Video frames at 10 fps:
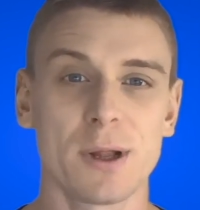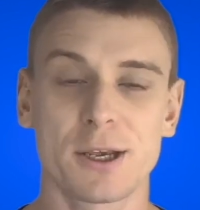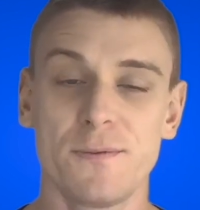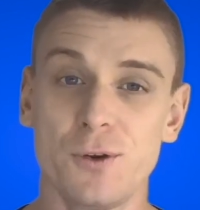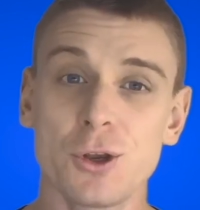
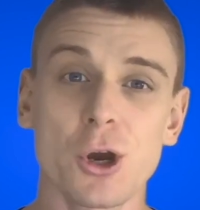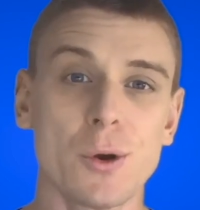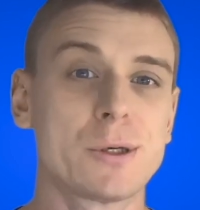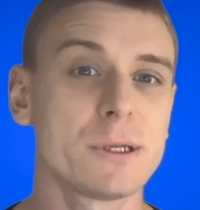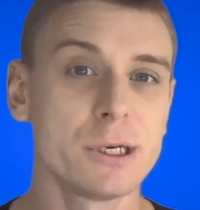Like if you
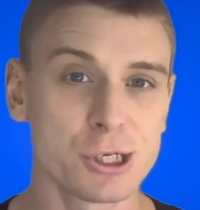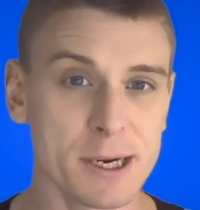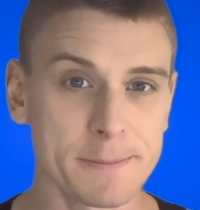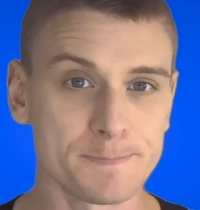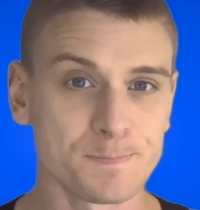go to the
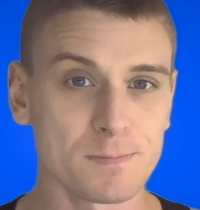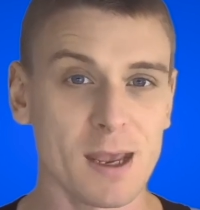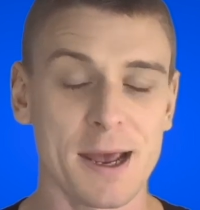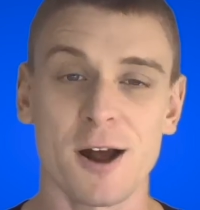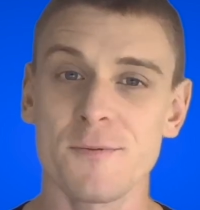gym,
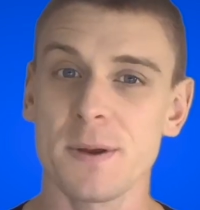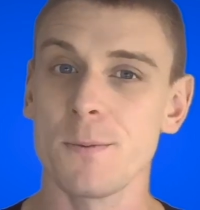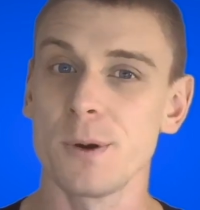and I've been